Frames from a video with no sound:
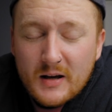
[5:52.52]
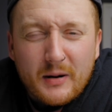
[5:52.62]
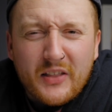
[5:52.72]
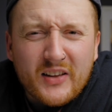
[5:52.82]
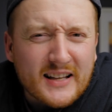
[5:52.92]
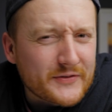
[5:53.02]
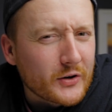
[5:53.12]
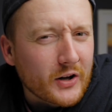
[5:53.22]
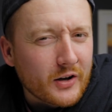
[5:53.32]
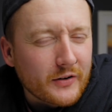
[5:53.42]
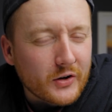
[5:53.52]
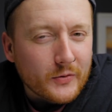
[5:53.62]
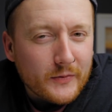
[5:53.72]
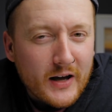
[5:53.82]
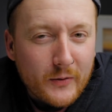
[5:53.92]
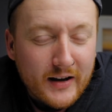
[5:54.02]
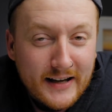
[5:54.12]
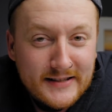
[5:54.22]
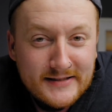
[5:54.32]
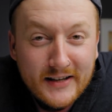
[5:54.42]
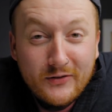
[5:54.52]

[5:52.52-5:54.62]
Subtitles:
But I think that's for another video. Anyway guys,